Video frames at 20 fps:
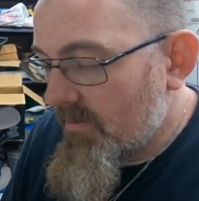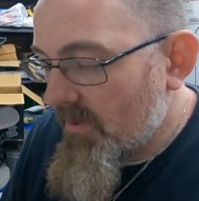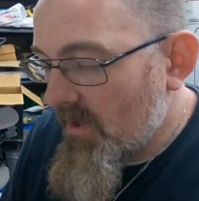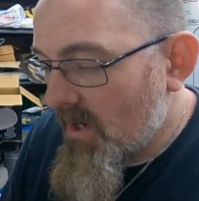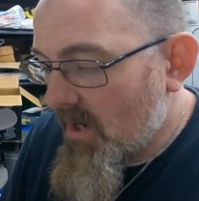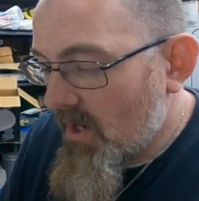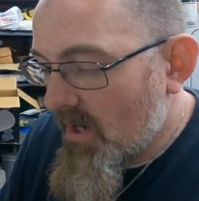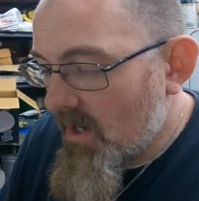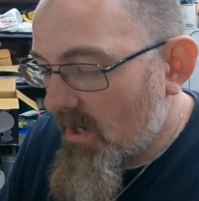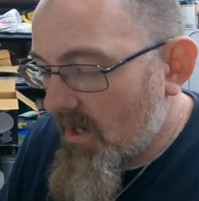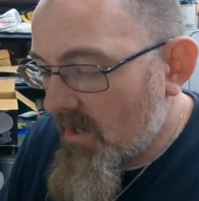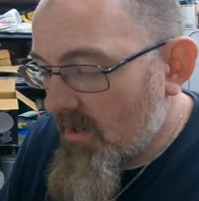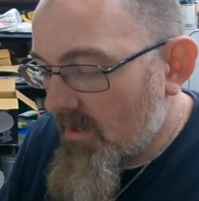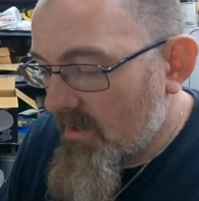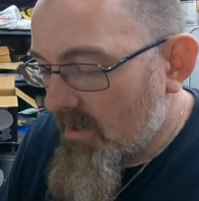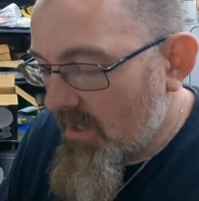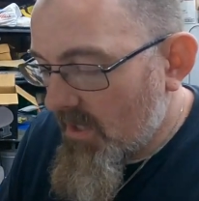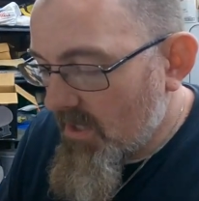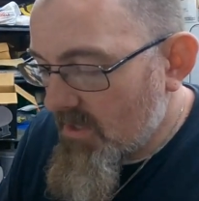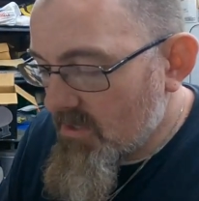the
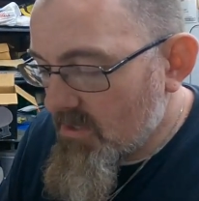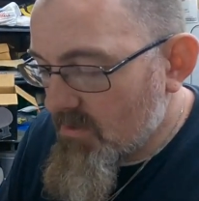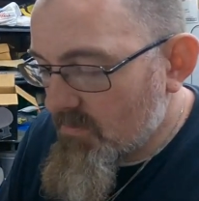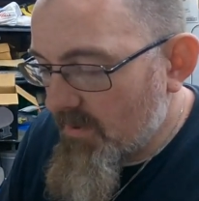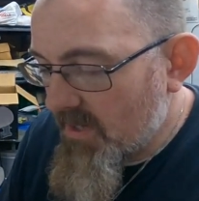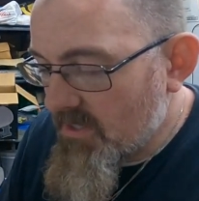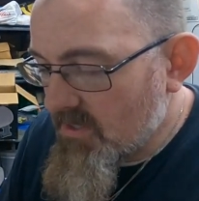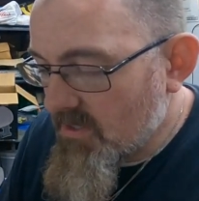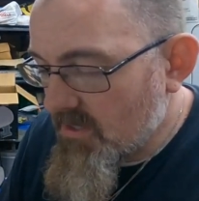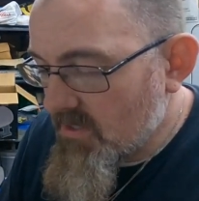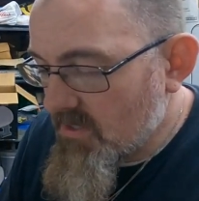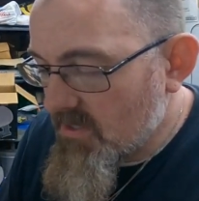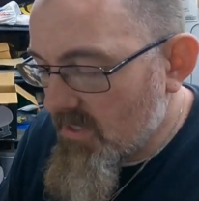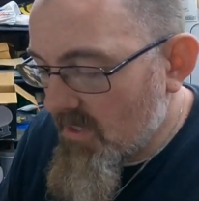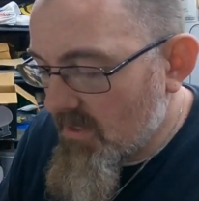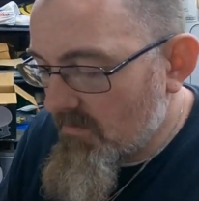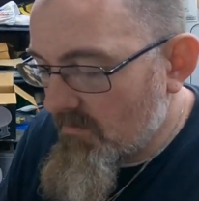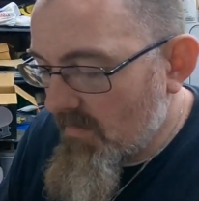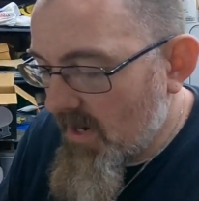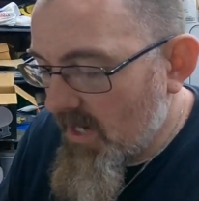he just basically
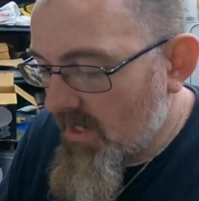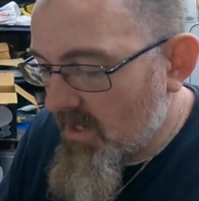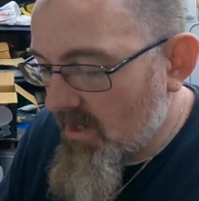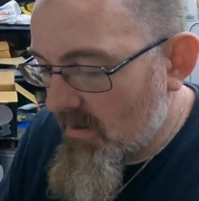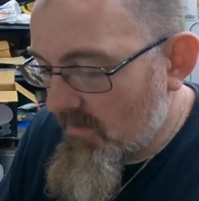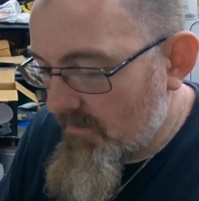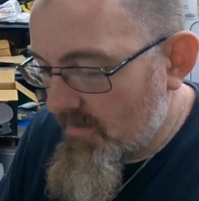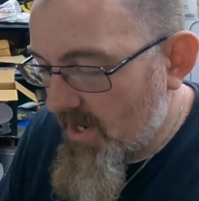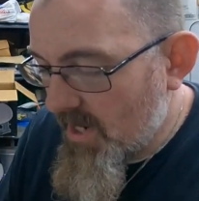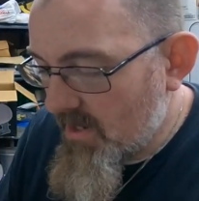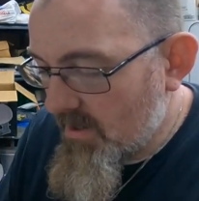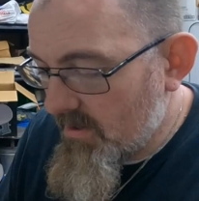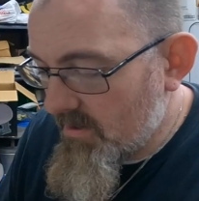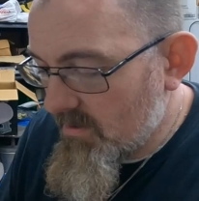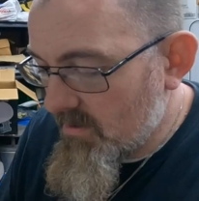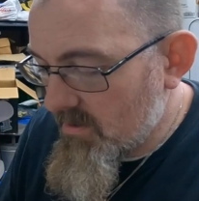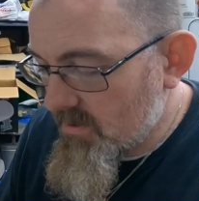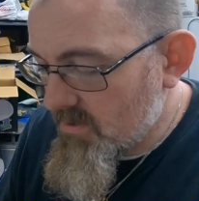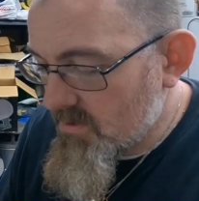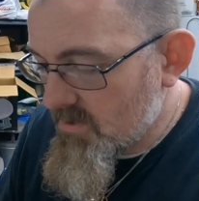said my
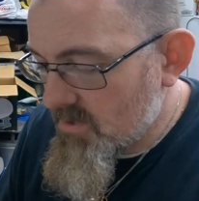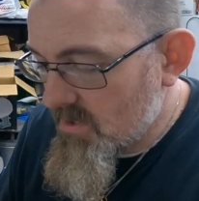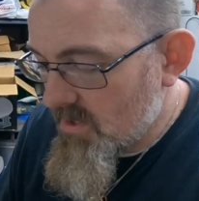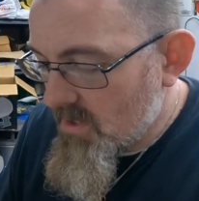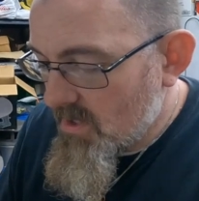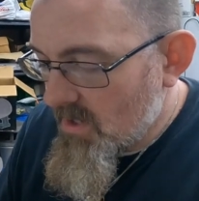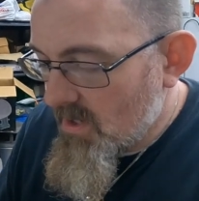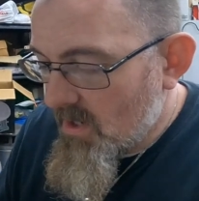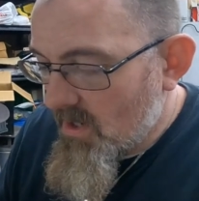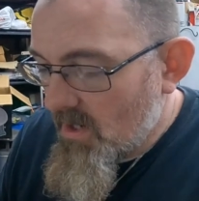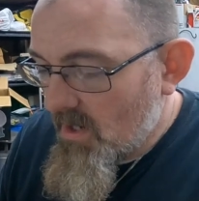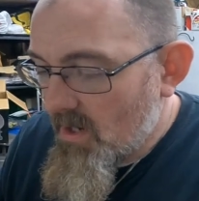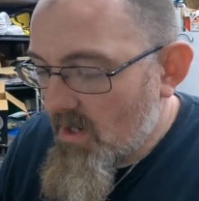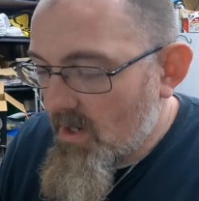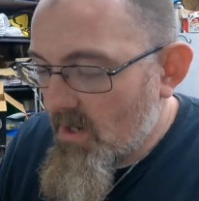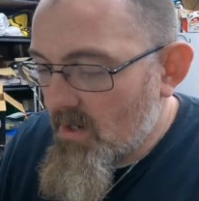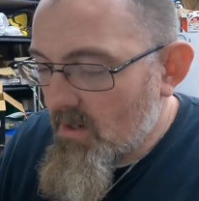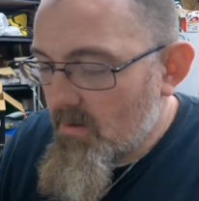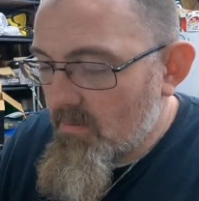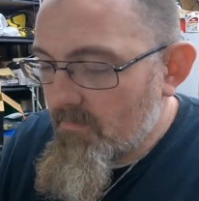competitors
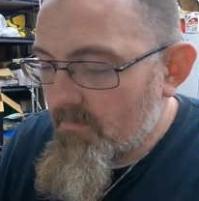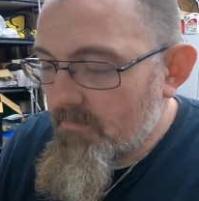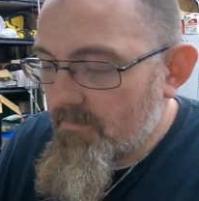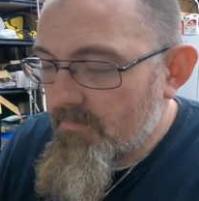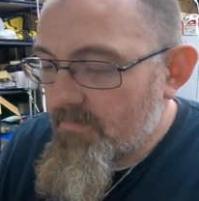um,